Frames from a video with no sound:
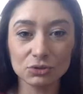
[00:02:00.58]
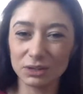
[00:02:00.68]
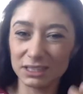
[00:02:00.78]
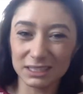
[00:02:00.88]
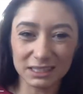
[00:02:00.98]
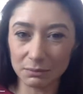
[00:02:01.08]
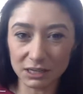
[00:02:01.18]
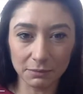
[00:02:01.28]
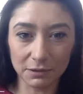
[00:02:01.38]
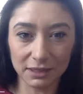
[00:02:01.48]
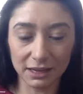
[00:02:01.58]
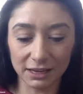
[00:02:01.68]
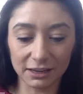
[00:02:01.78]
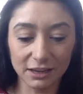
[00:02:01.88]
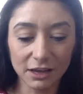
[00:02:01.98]
doing the same type of
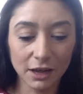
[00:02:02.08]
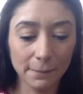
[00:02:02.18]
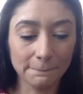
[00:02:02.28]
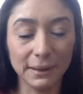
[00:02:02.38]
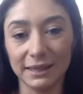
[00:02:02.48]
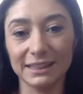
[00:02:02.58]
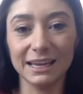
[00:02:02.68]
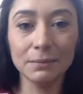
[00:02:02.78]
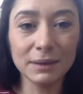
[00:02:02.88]
thing, but it